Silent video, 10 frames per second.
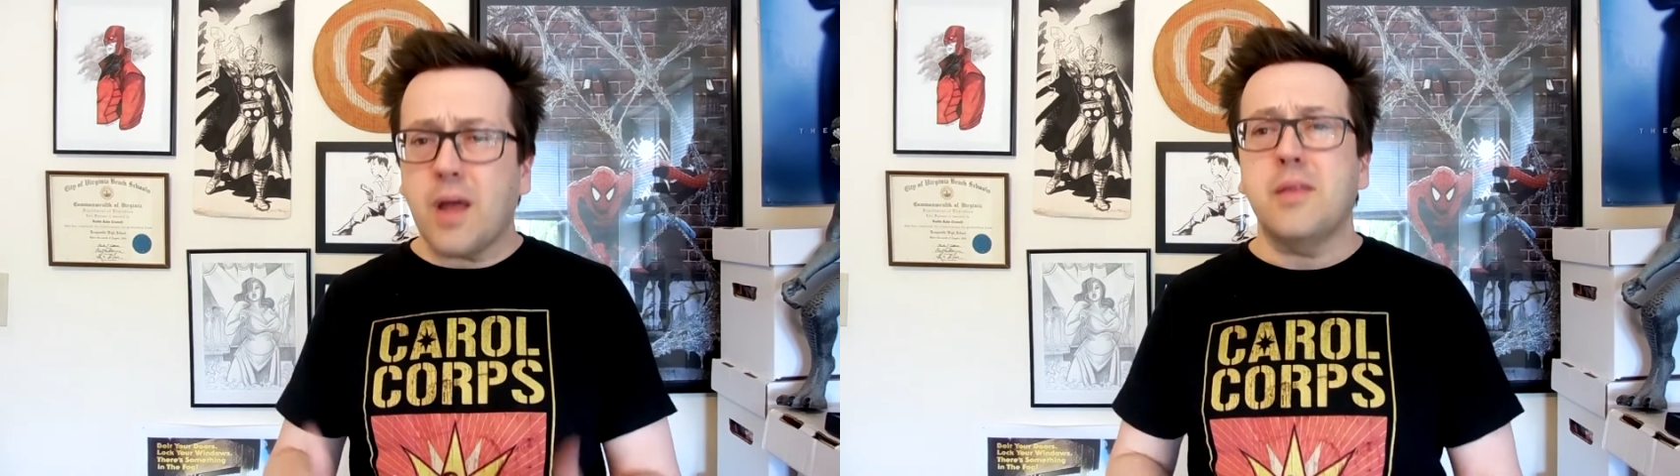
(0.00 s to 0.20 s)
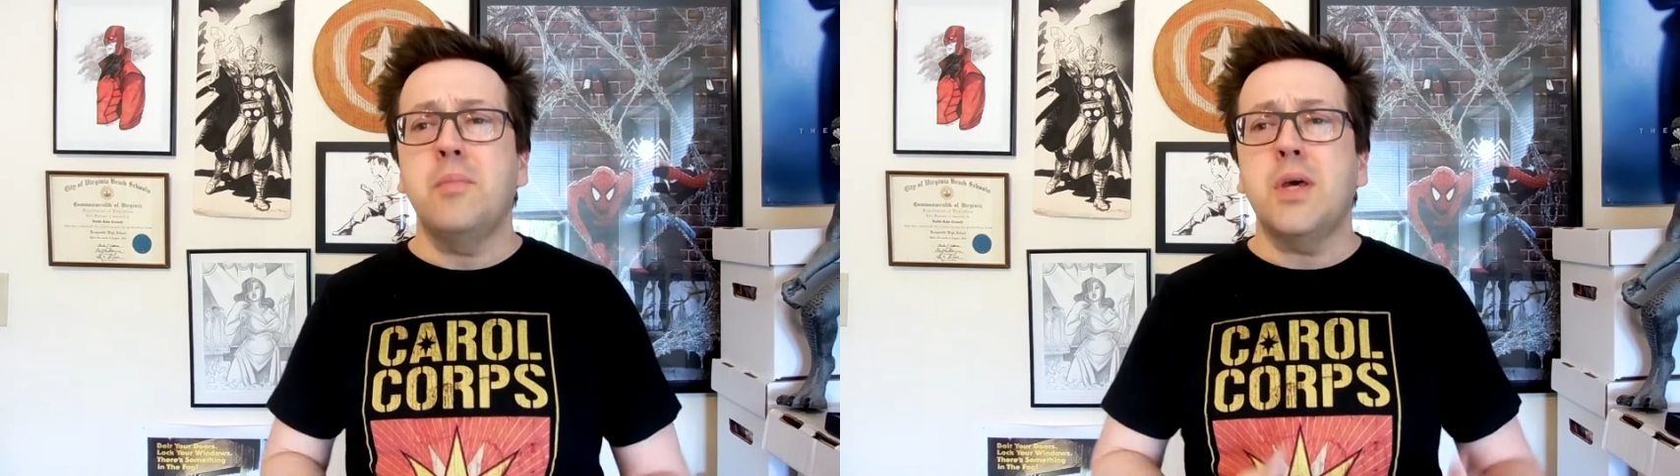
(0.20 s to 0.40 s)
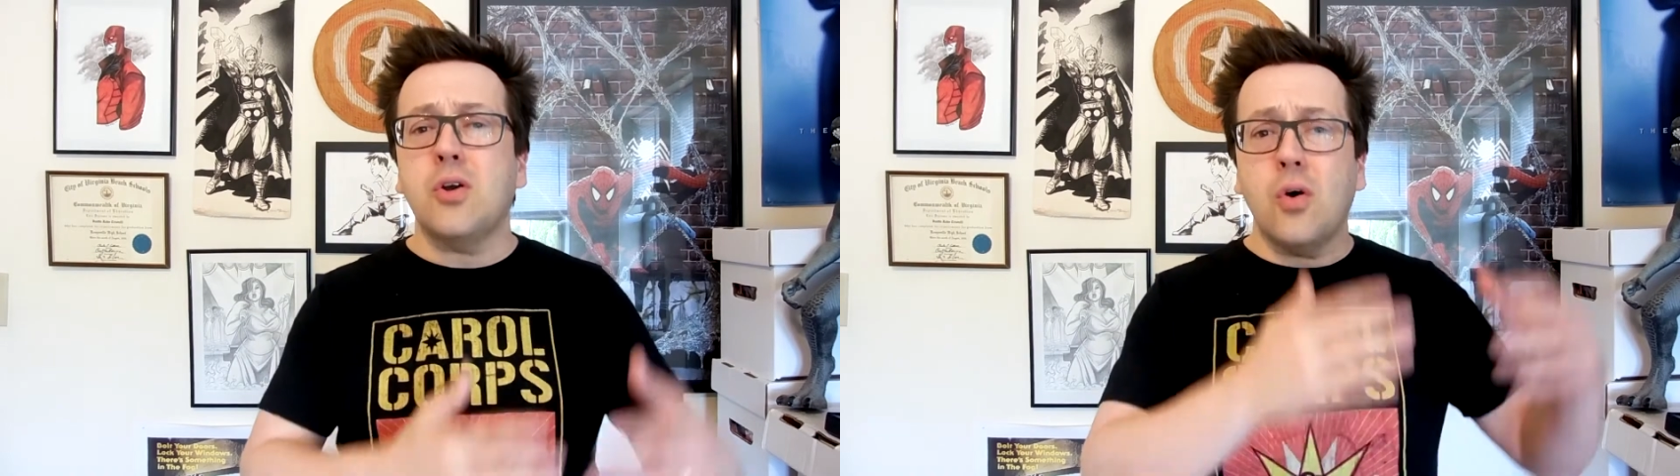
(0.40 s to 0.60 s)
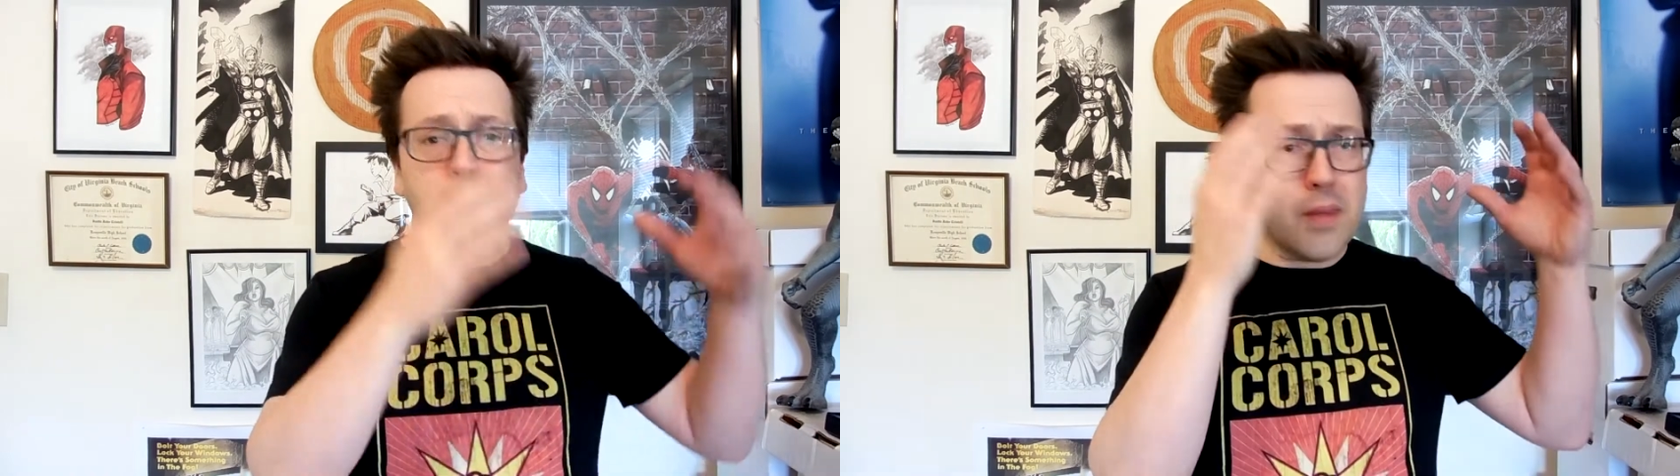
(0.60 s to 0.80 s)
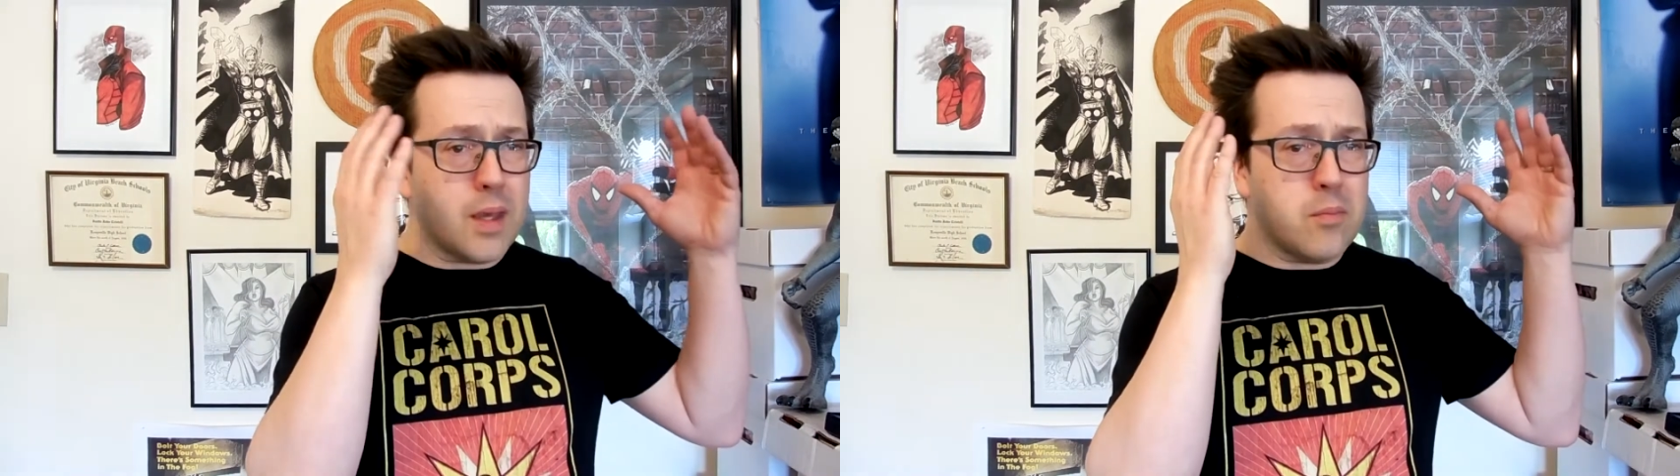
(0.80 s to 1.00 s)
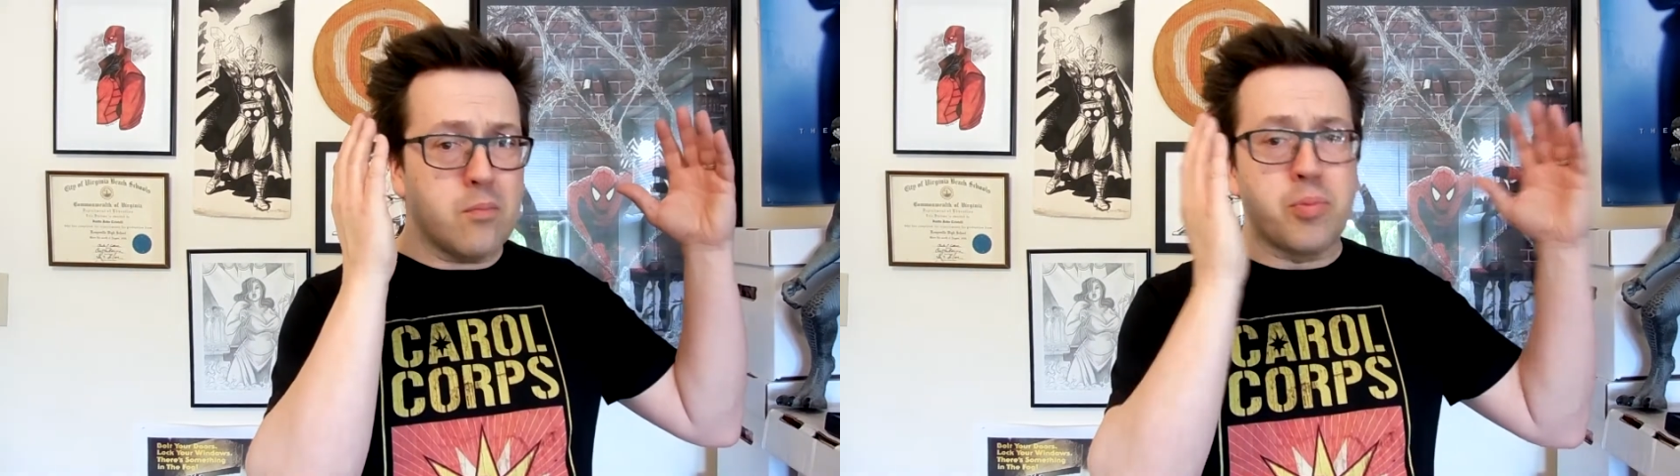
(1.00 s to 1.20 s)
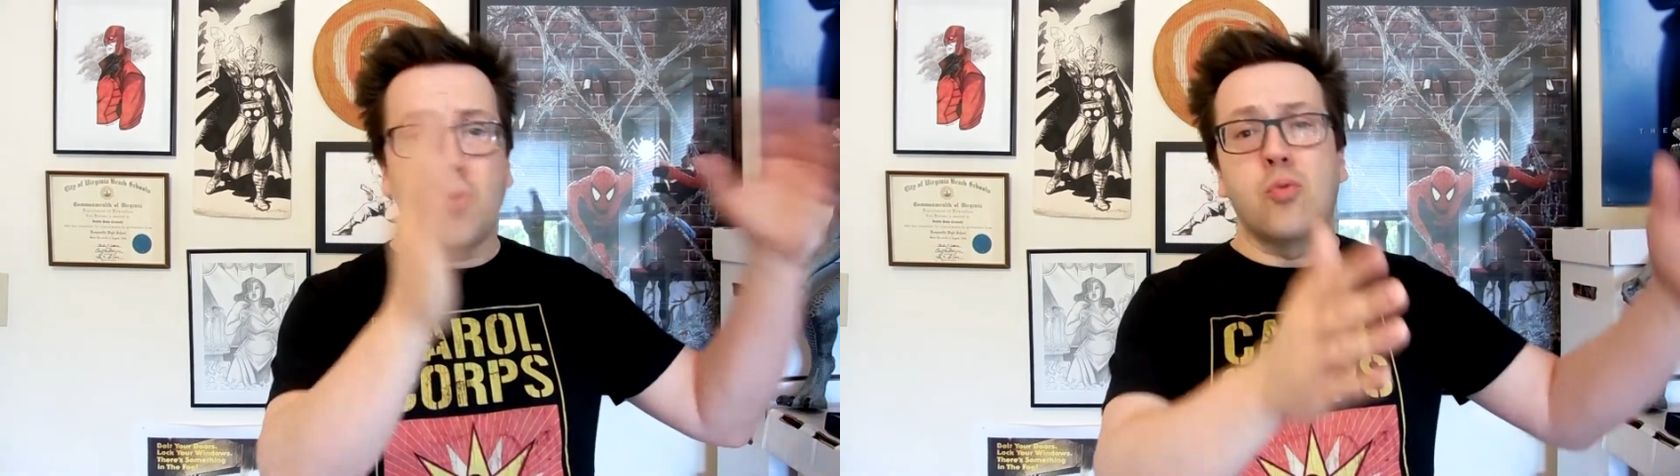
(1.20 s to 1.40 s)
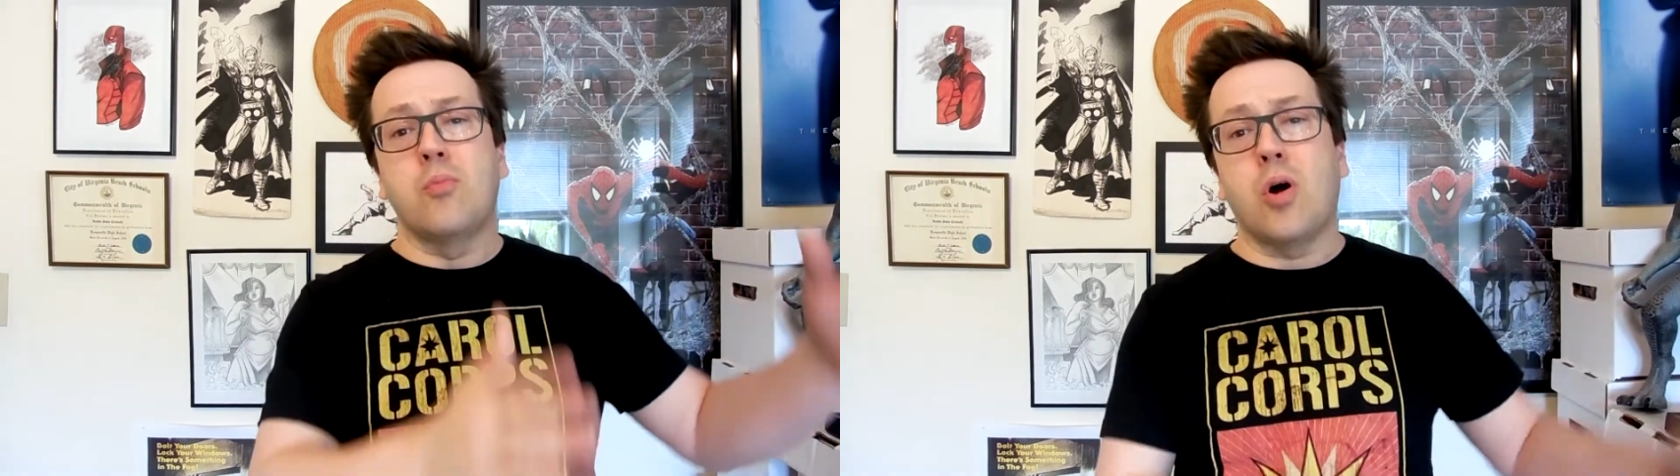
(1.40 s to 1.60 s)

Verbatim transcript: in the middle, and then boom,